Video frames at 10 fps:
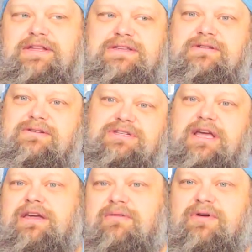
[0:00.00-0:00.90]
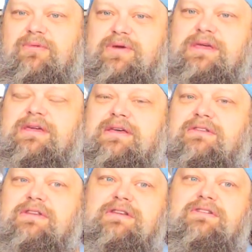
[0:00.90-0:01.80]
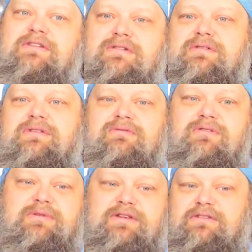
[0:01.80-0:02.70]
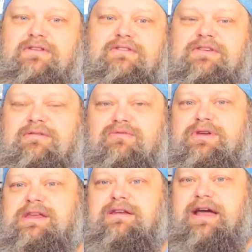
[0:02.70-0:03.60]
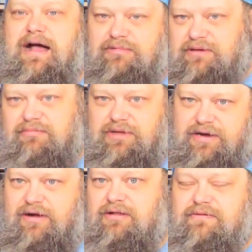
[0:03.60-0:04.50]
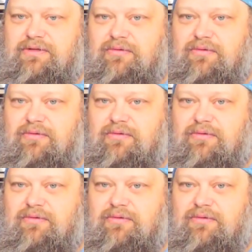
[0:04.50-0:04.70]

And he's going to go check on where Weeg is, and he's going to go into the room, and he's going to see green goblin blood all over the